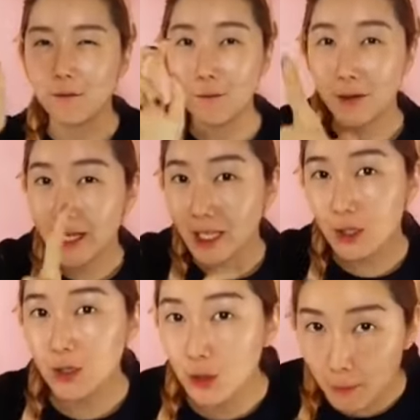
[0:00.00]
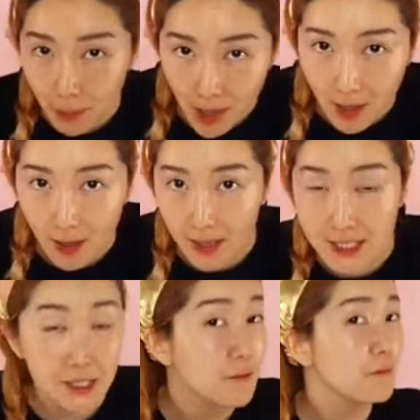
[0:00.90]
free
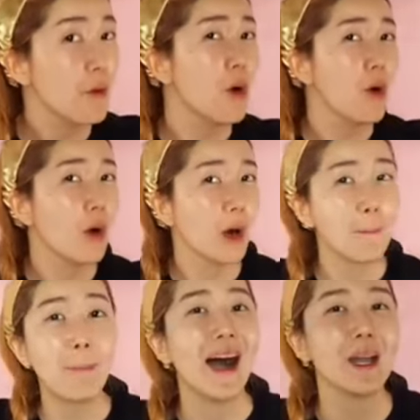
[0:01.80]
coupons for